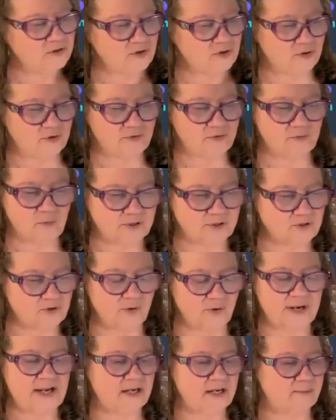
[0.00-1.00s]
was
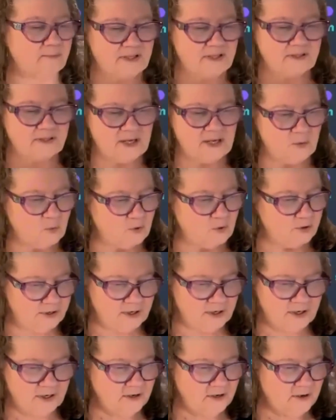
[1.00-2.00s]
great, but they
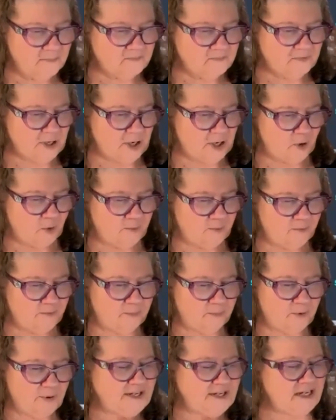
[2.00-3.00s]
would
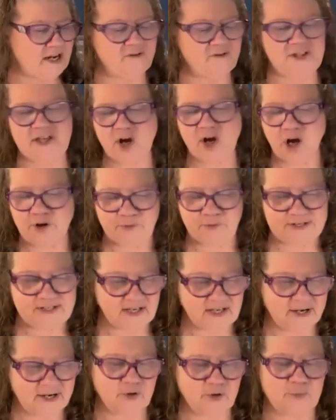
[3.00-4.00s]
print everything on
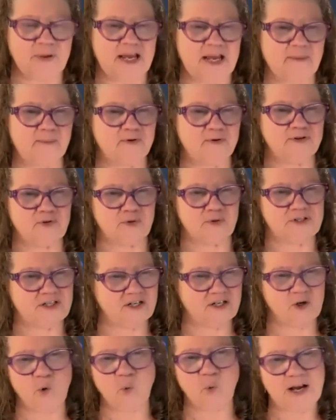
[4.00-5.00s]
recycled paper, so it
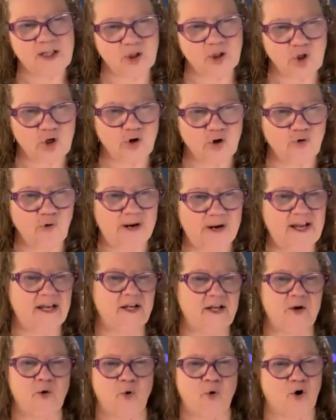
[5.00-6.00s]
didn't quite look
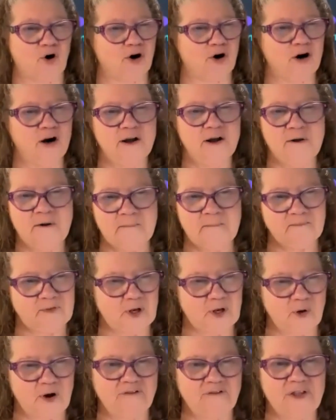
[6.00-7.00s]
great, or
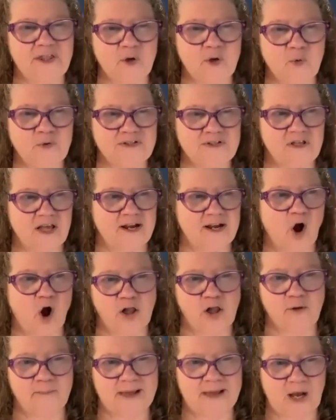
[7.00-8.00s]
everything was like
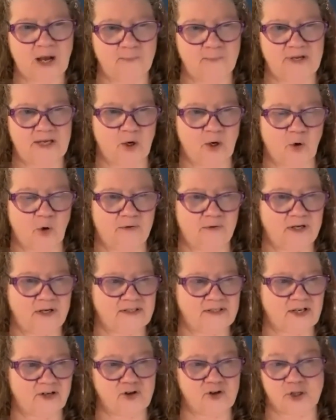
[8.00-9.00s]
all about being
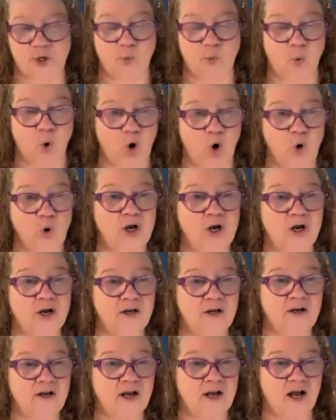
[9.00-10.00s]
essentially woke.
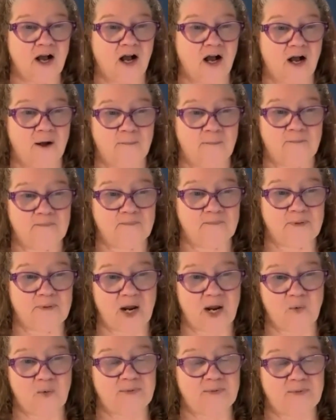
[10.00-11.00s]

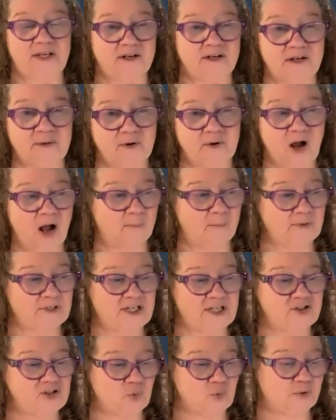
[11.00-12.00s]
But I would be in
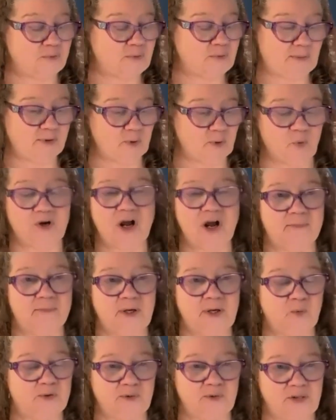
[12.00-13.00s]
competition with people that were
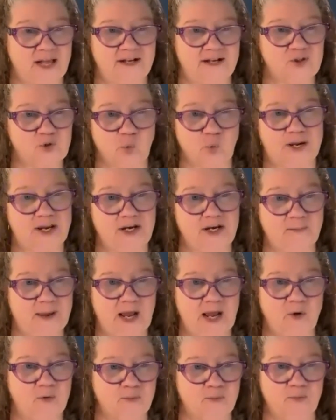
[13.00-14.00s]
coming with like suede
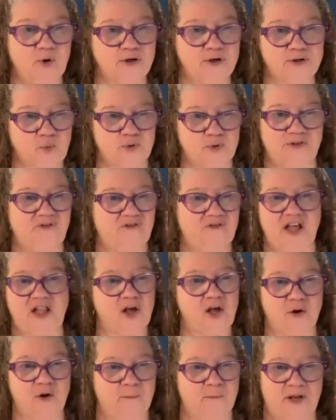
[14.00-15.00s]
bound books with
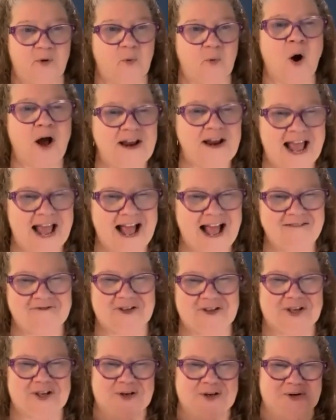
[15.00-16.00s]
vellum and what
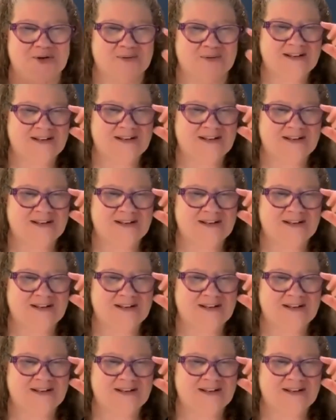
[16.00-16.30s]
have you.